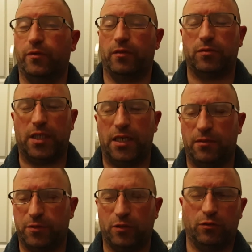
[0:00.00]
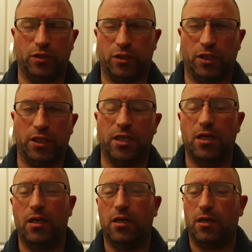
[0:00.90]
over it. It was absolutely stunning.
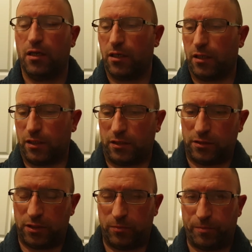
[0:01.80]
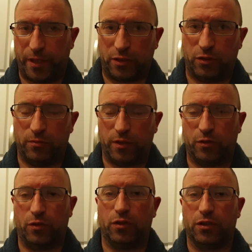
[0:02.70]
Picked it out with the
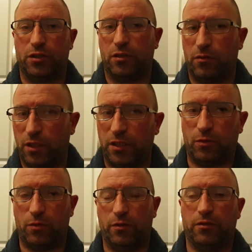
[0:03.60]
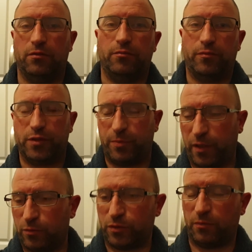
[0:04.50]
tongs, laid it on,
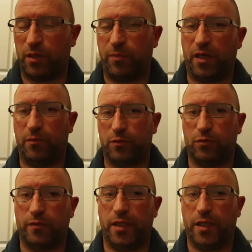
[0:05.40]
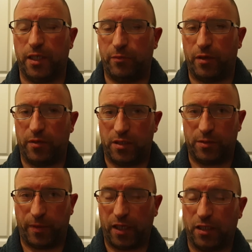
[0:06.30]
sprinkled some of the peppers over it, and then put a wee
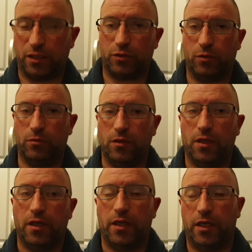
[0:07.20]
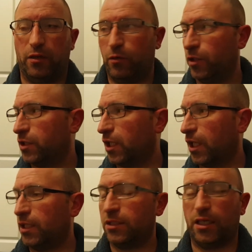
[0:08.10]
sprinkling of salt. And honestly,
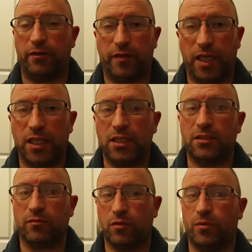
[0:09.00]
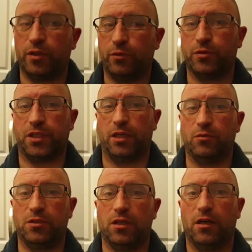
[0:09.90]
guys, if any's have got one of those
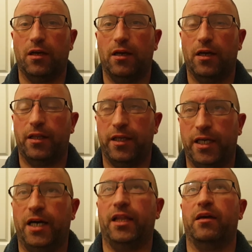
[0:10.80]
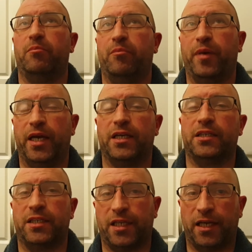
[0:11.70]
grills, they are the
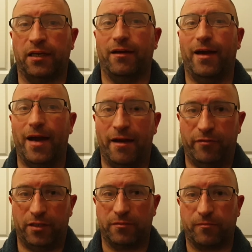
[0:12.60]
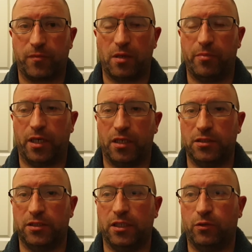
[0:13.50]
best thing ever,
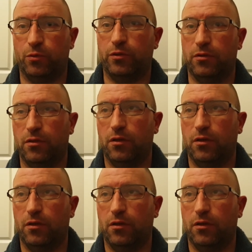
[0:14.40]
because they don't